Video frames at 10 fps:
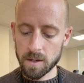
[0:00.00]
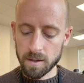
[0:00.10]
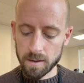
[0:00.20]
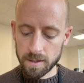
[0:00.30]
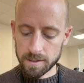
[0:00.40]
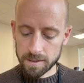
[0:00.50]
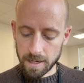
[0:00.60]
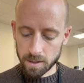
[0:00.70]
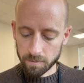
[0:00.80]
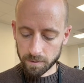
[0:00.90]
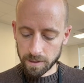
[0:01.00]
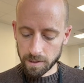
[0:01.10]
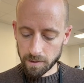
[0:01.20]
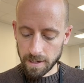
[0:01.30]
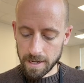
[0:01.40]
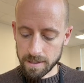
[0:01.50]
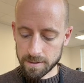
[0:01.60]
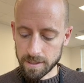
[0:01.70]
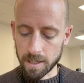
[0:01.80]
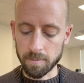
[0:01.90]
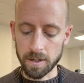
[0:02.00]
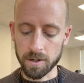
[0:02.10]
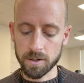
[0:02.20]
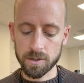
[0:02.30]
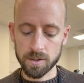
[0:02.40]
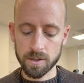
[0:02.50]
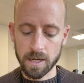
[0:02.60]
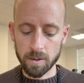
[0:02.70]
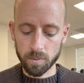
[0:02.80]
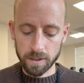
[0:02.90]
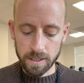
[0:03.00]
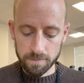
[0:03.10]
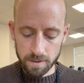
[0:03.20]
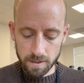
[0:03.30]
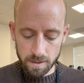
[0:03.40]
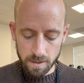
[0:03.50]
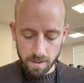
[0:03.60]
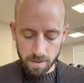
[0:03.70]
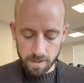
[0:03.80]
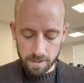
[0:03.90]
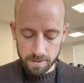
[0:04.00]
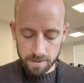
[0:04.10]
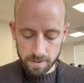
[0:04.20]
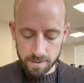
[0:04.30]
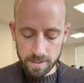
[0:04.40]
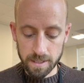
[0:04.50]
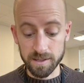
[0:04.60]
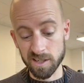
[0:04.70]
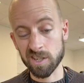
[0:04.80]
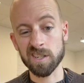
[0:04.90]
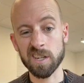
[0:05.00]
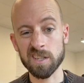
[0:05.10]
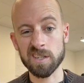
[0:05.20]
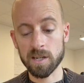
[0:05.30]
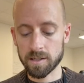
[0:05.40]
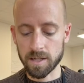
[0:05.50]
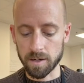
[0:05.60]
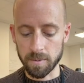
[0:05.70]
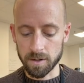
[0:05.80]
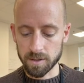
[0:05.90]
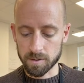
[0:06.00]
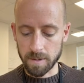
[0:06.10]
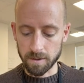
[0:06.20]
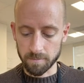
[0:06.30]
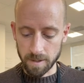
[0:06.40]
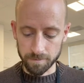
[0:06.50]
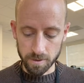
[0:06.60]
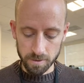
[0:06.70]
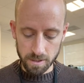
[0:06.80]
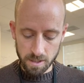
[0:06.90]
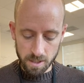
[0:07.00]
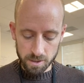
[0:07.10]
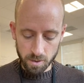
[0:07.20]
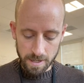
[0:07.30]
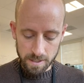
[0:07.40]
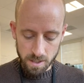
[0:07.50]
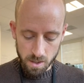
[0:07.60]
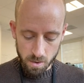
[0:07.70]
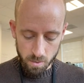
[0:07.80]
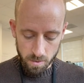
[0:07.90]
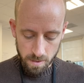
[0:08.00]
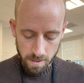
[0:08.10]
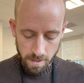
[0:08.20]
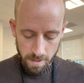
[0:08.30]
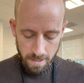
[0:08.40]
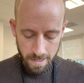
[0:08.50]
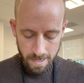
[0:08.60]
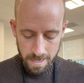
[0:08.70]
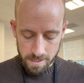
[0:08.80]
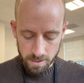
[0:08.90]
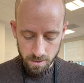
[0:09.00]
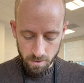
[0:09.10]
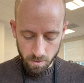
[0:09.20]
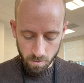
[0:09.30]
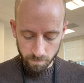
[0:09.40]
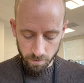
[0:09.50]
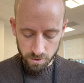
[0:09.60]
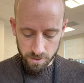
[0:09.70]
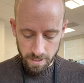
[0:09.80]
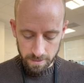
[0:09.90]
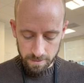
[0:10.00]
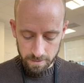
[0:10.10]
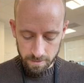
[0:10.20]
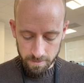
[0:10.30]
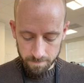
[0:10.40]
this side over here 8 centimeters, and we're given this 6, that should have said 6 centimeters, that's my fault. So I know 8 over 6,